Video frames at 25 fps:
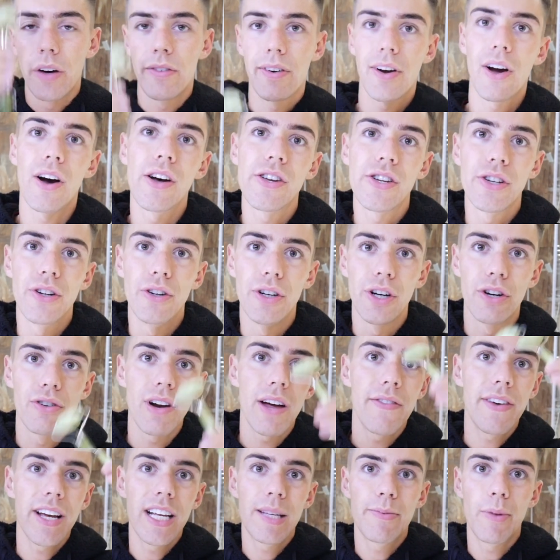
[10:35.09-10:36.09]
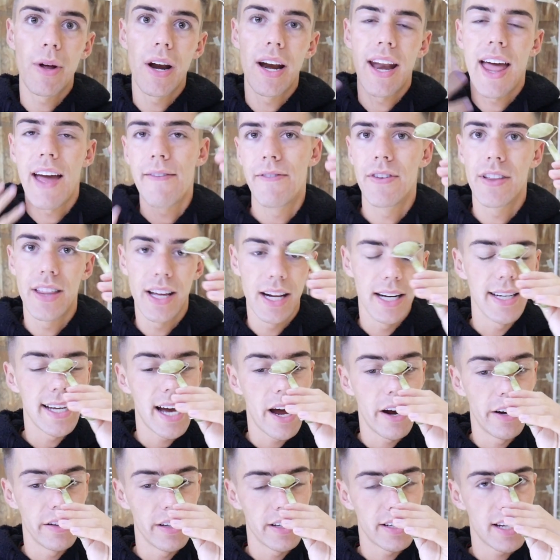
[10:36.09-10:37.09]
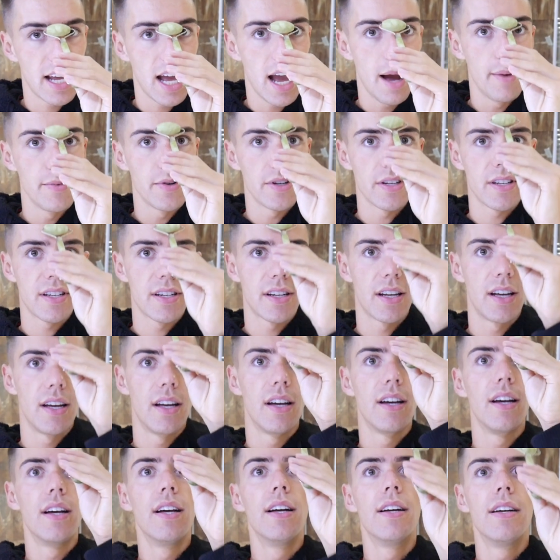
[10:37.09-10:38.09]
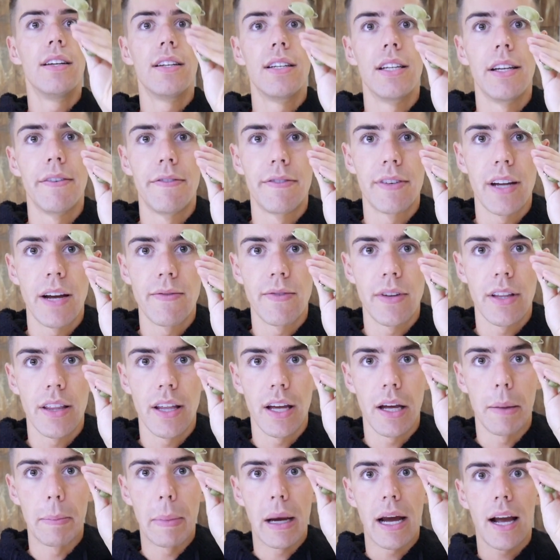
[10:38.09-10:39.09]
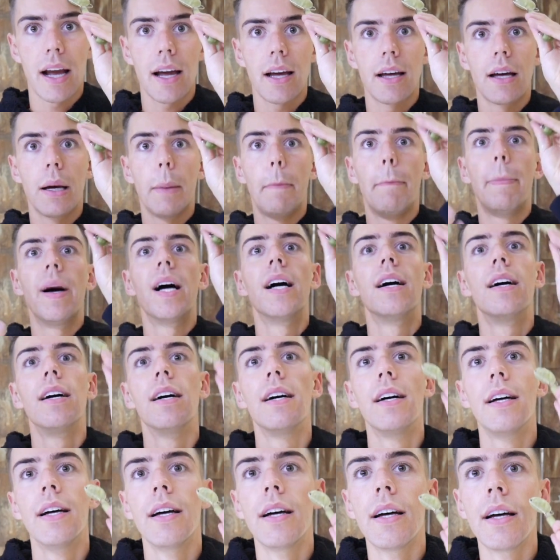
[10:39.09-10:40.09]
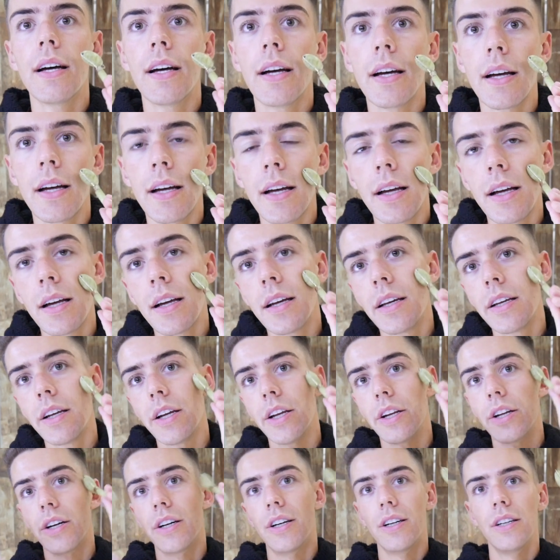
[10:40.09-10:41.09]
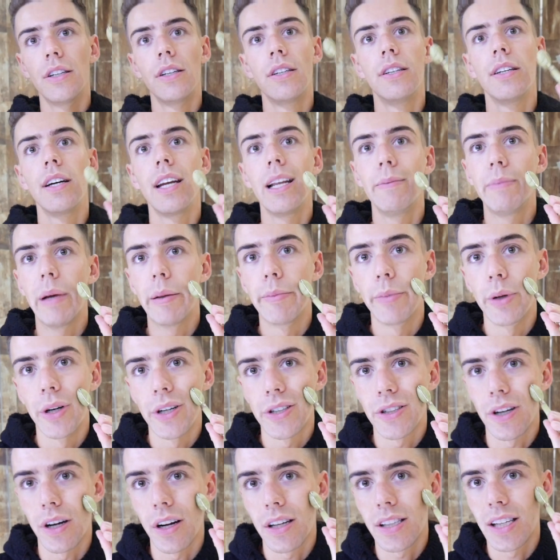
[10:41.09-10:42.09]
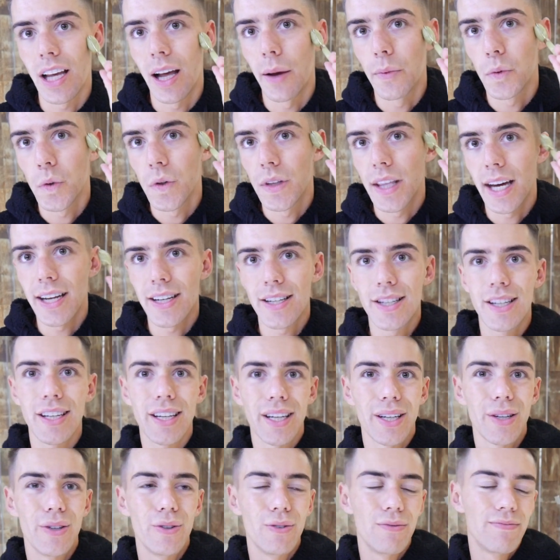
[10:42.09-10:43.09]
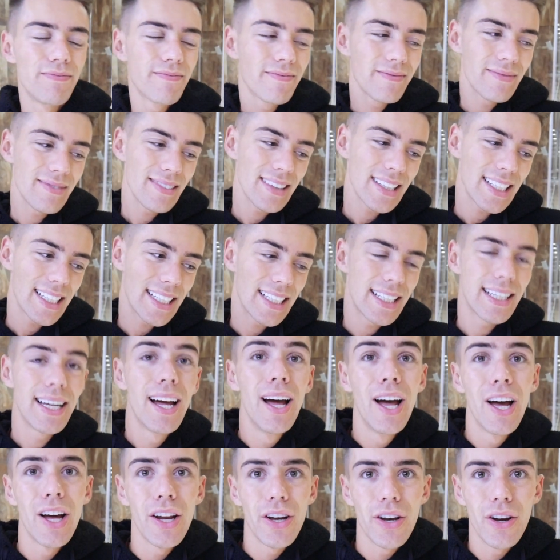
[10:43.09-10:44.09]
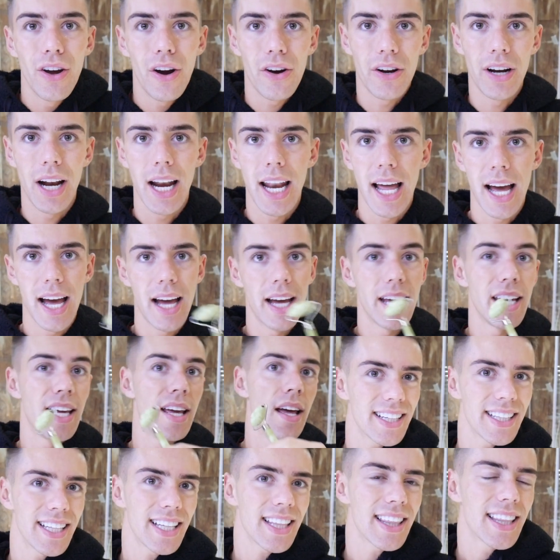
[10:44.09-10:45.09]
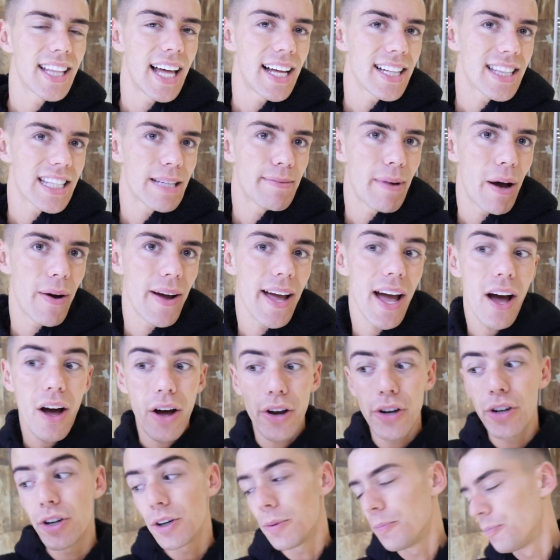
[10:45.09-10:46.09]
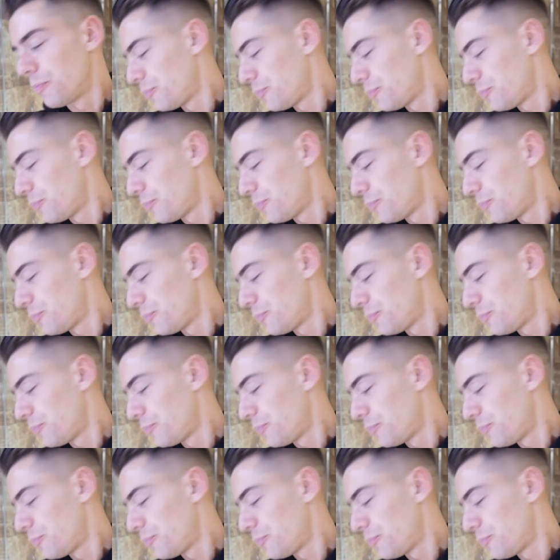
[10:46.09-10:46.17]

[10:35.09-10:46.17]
Of course, you know, gravity's pulling everything down all the time, just lift everything back up. You know, a little bit of Botox helps with that too. Not gonna lie. I think that's about it. Oh no.